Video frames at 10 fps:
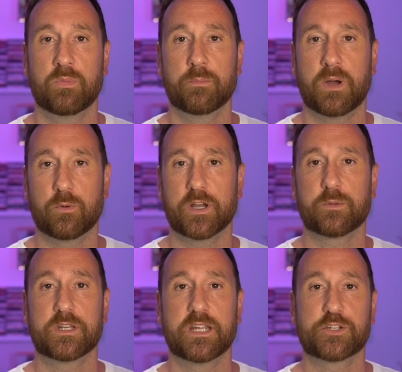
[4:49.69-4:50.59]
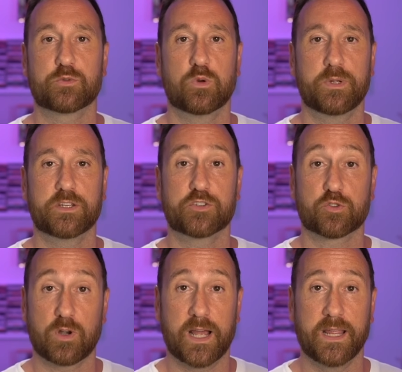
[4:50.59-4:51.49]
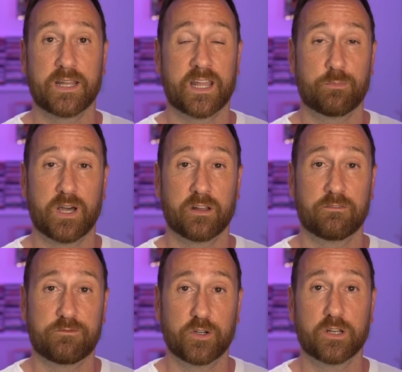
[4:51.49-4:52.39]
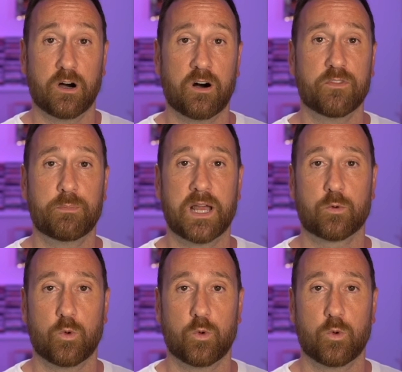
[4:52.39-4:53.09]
But my recommendation would be to try it at about a foot off the back